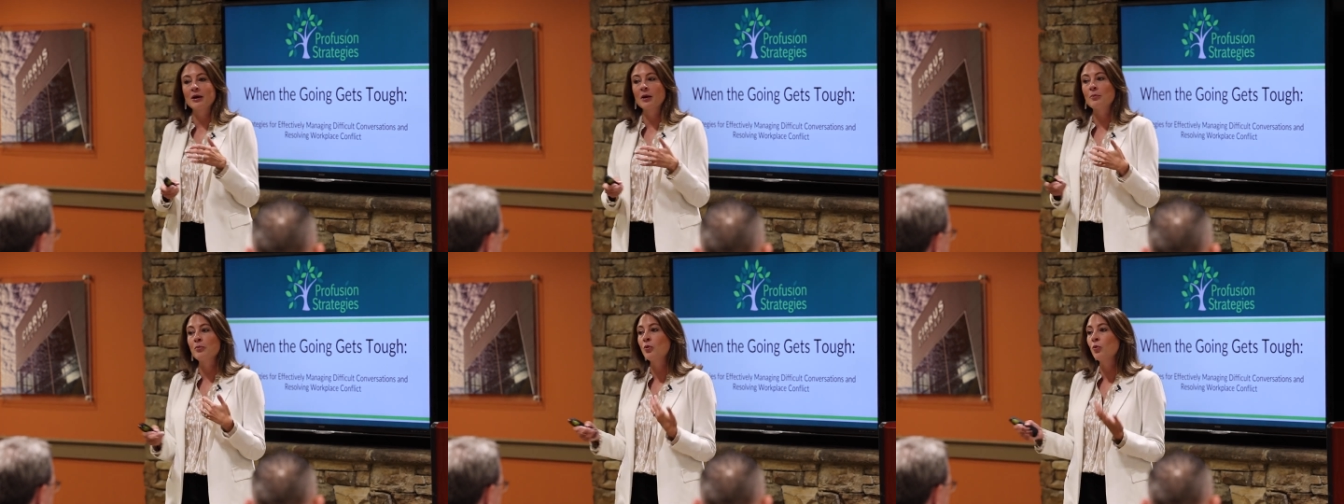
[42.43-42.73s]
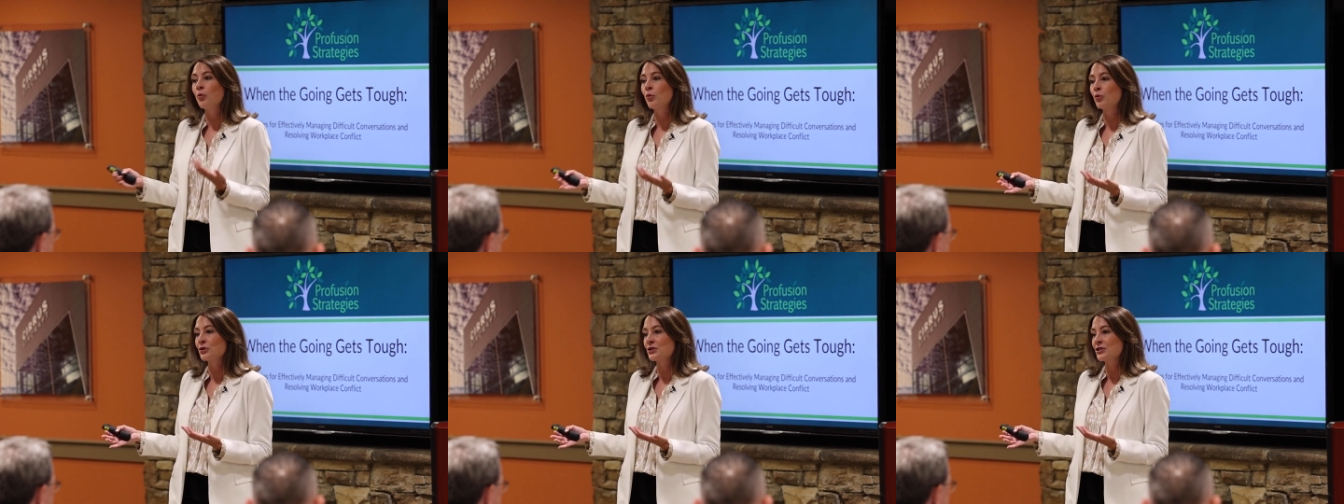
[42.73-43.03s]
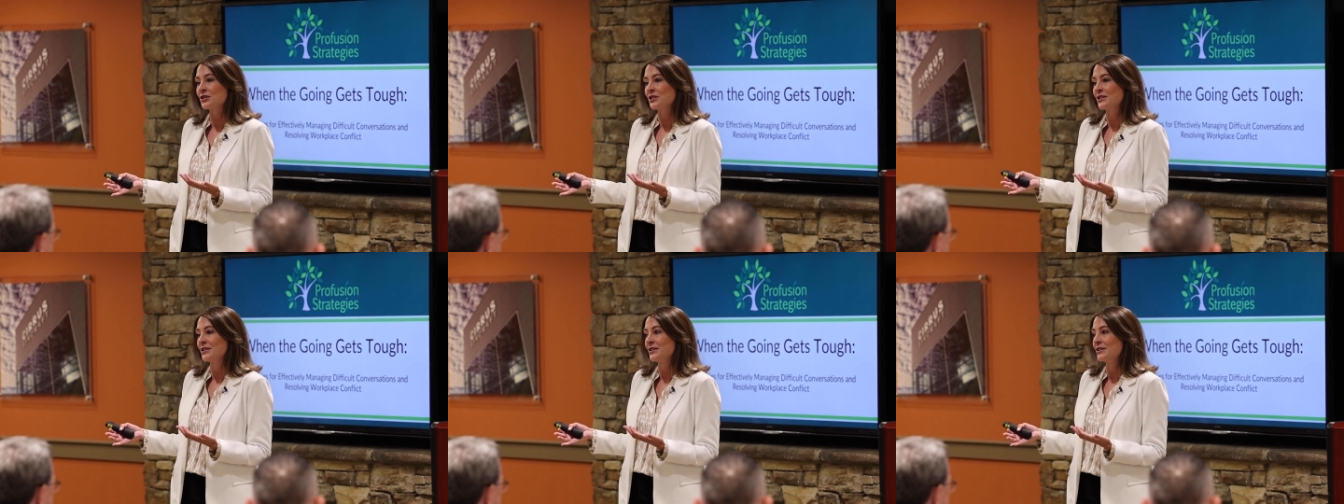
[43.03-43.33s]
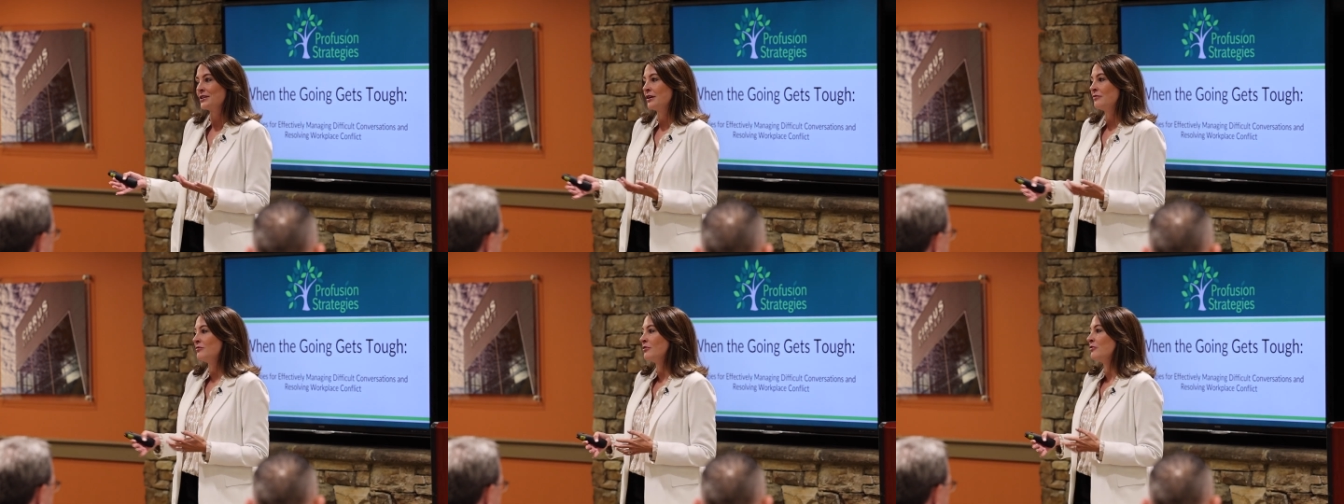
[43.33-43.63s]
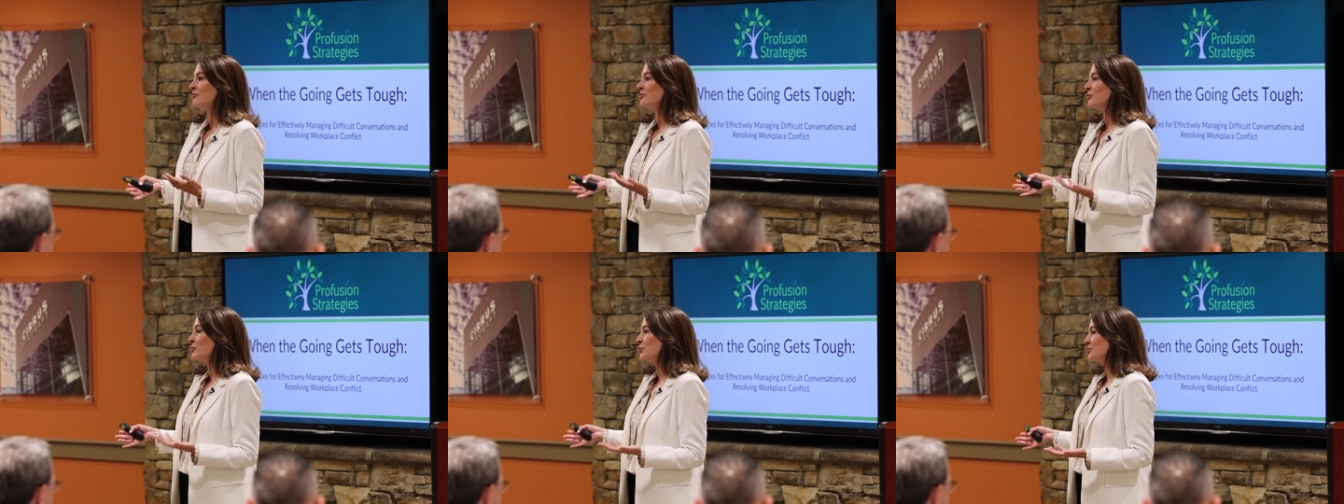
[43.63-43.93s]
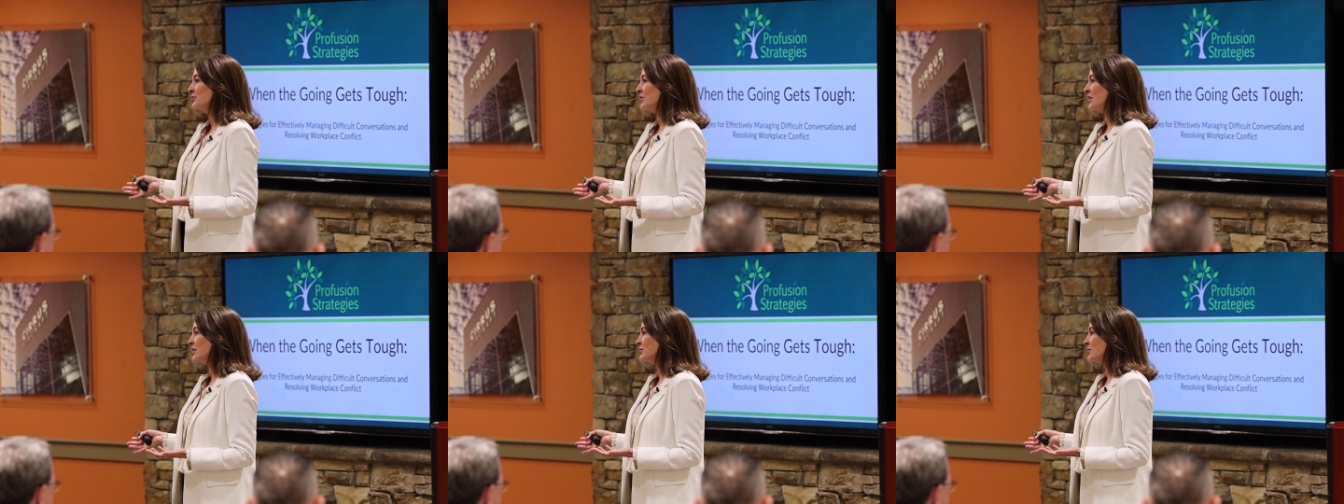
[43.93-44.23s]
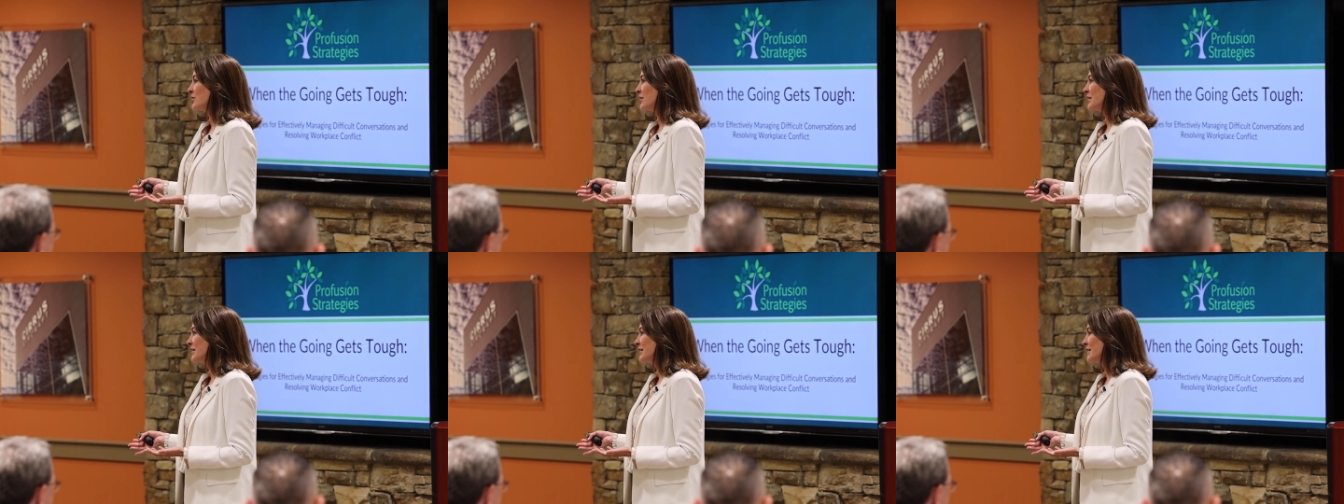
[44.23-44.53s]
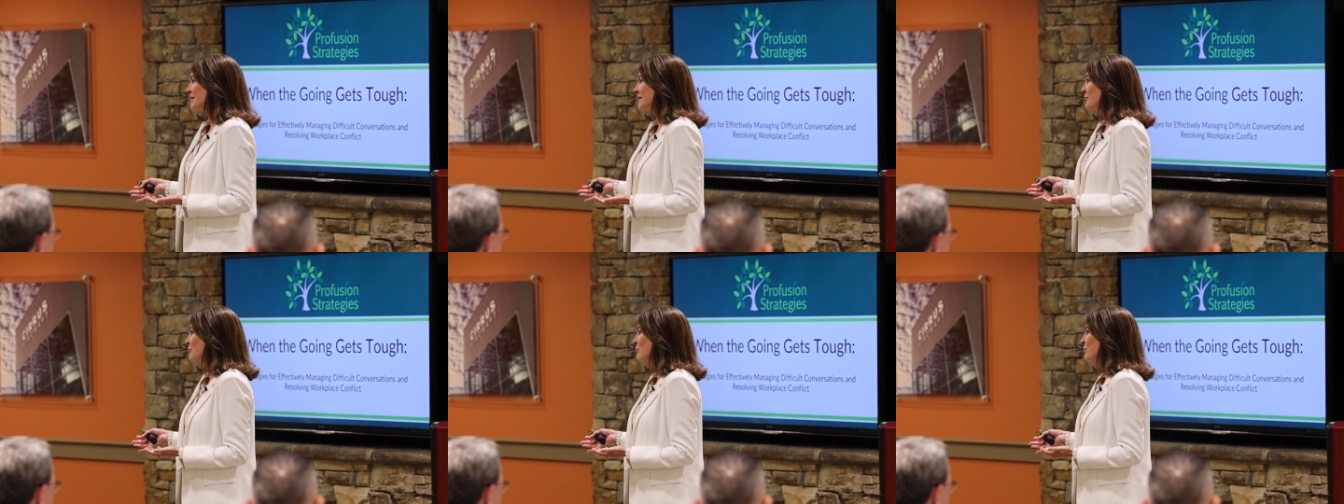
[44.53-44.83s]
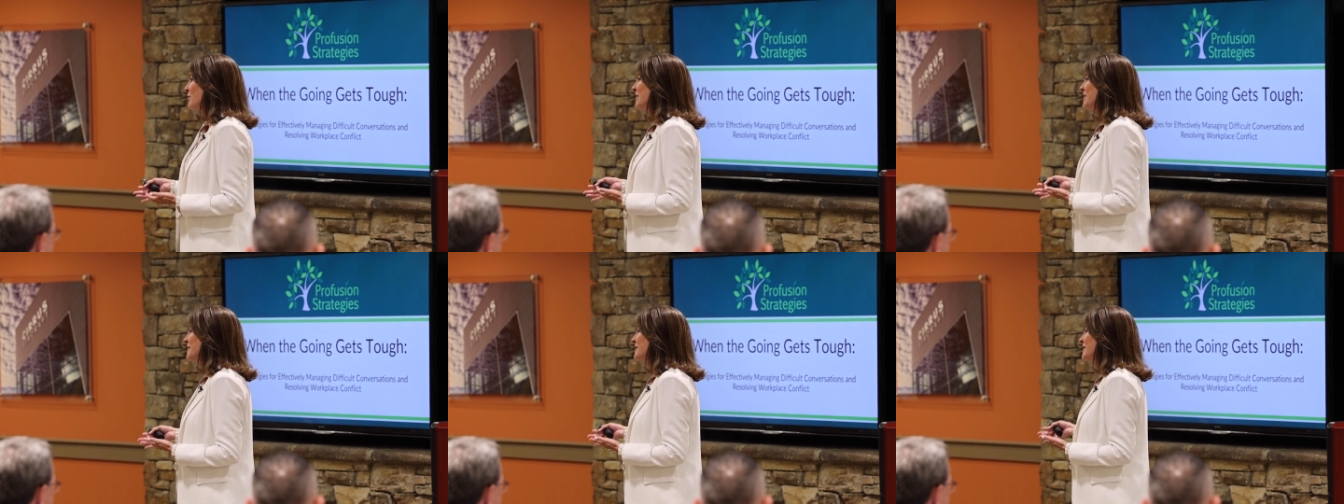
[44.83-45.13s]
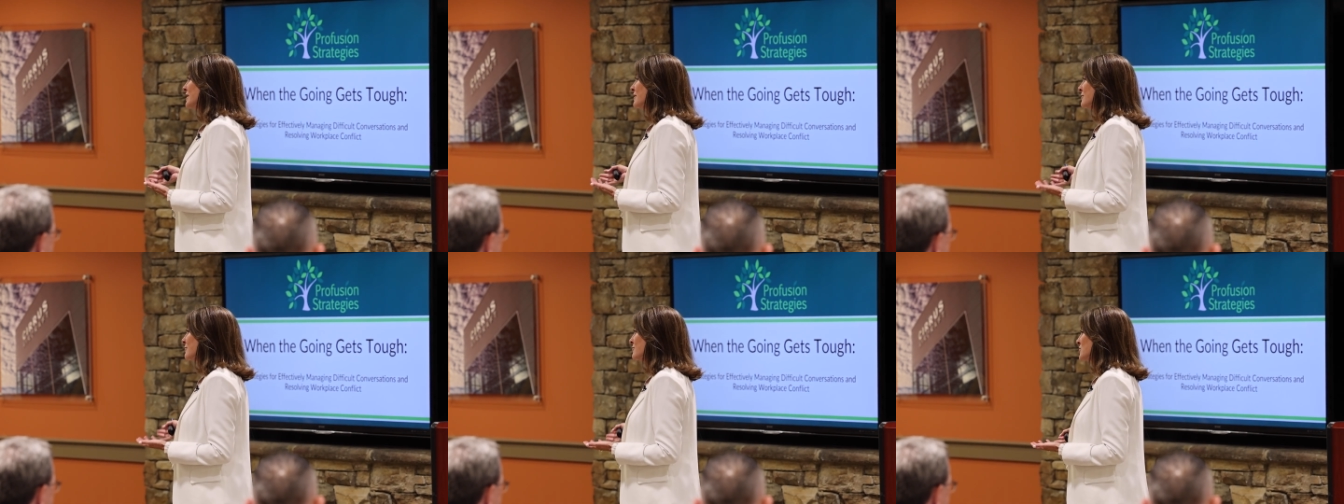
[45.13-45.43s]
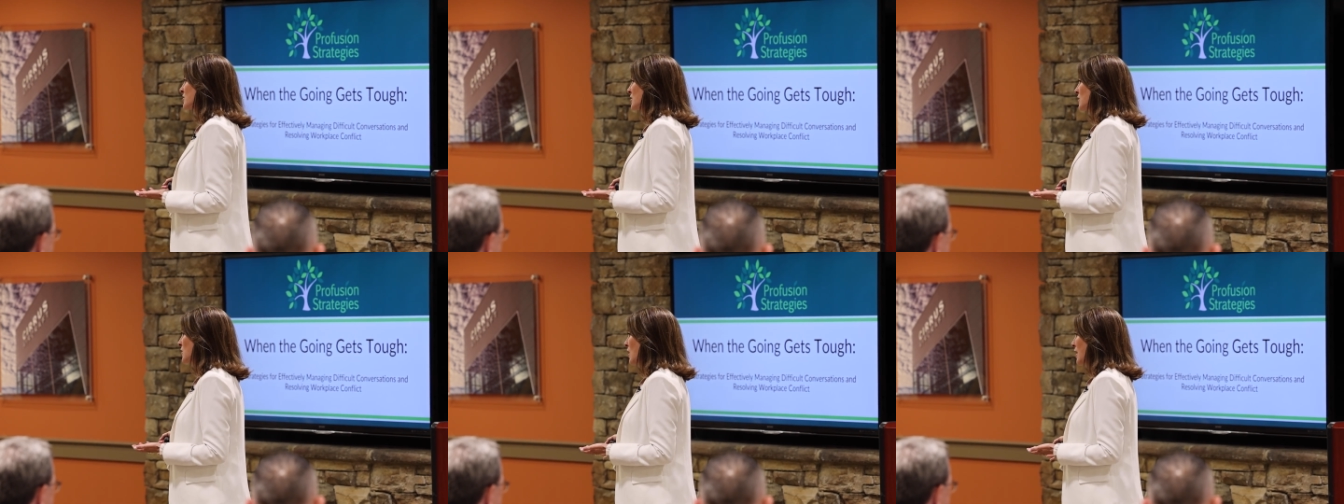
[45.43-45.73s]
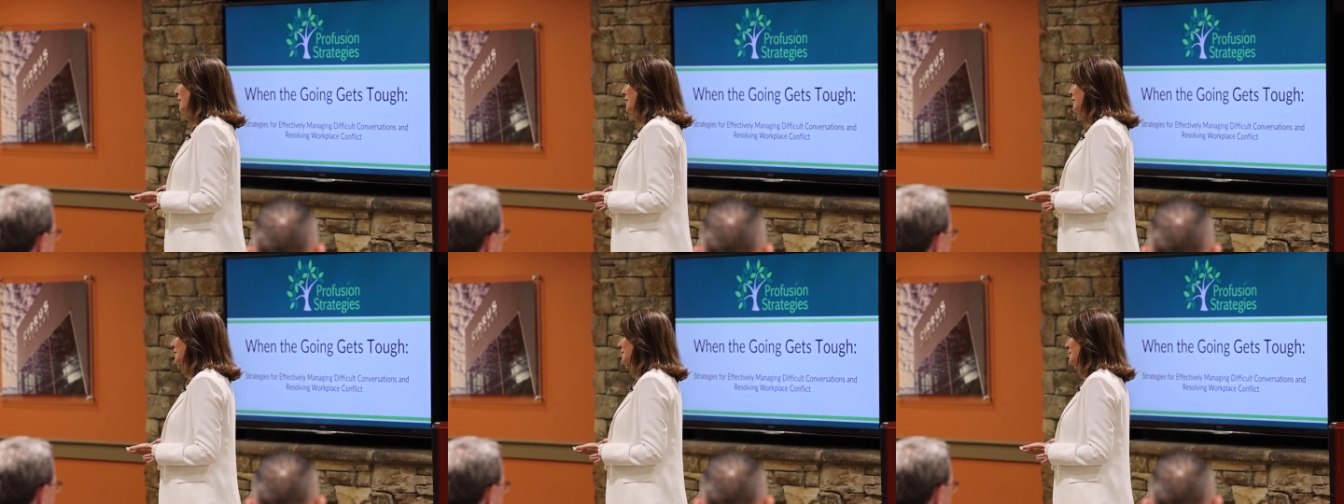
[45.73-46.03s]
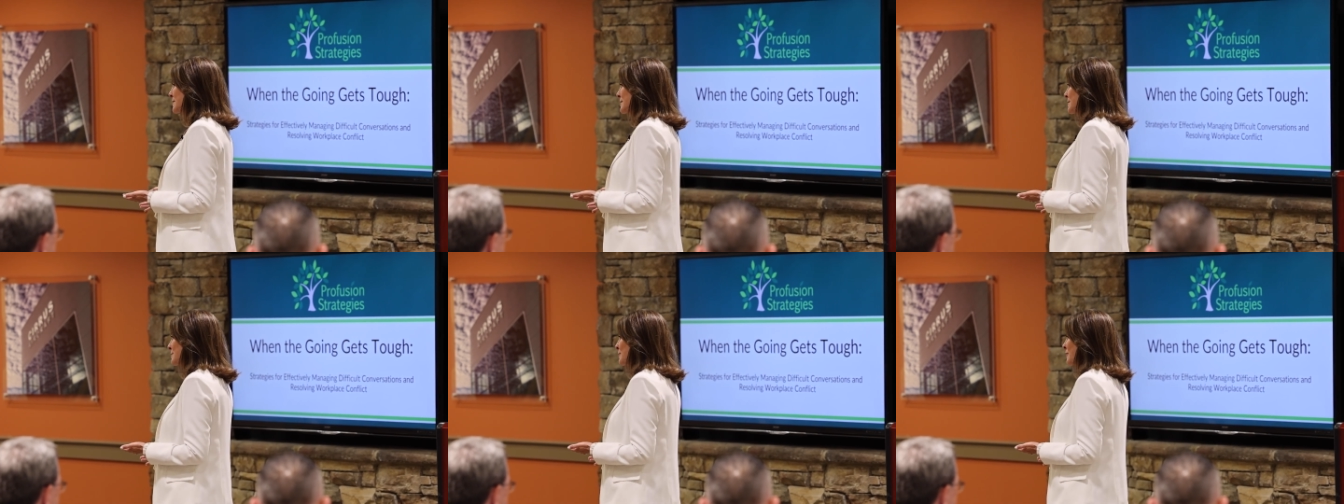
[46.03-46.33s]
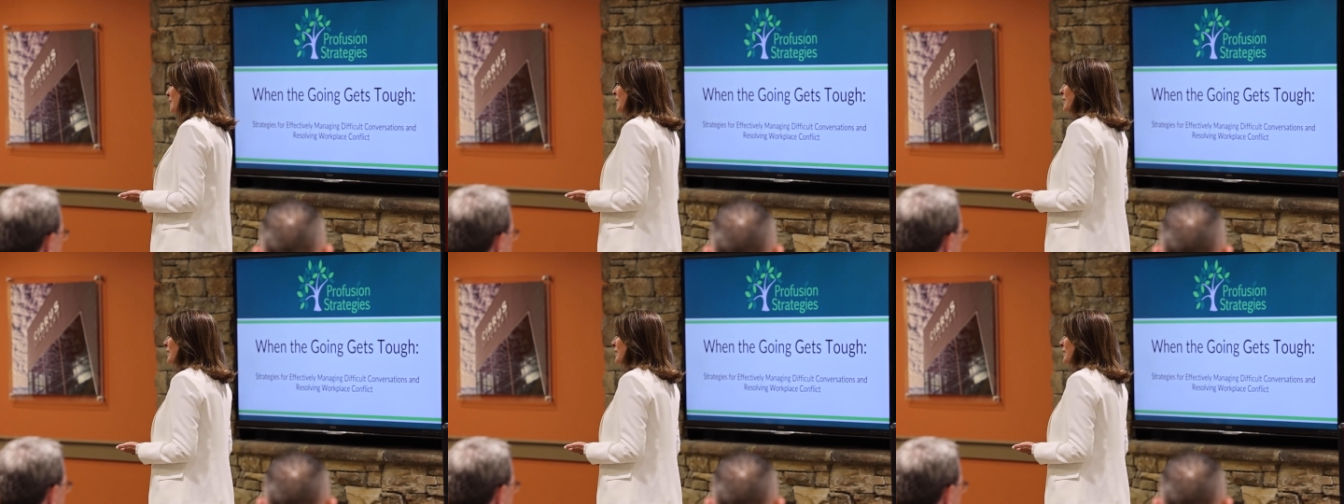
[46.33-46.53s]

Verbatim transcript: a portion of a full day training that we give to clients.